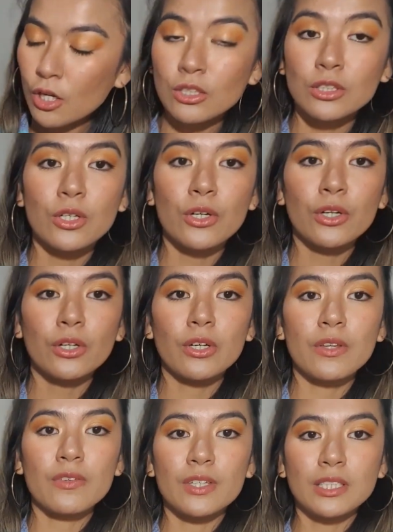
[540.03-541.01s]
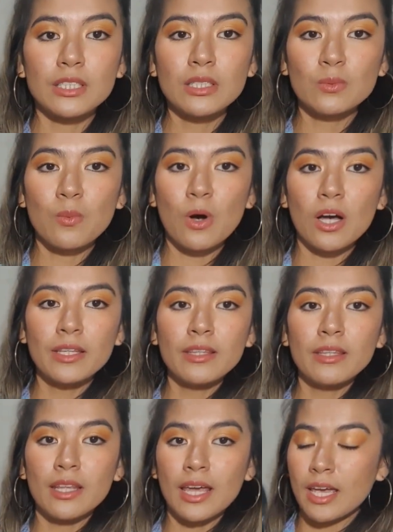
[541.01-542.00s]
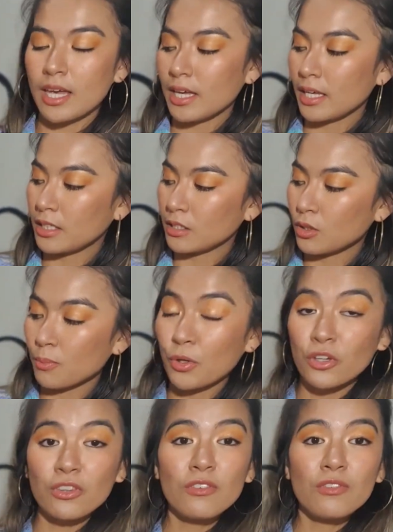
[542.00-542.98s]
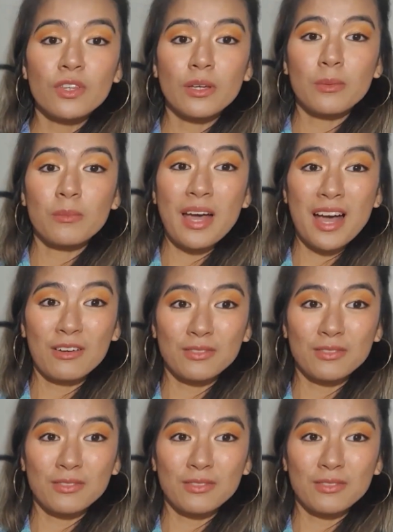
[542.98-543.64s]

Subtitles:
So this is one, and both of them have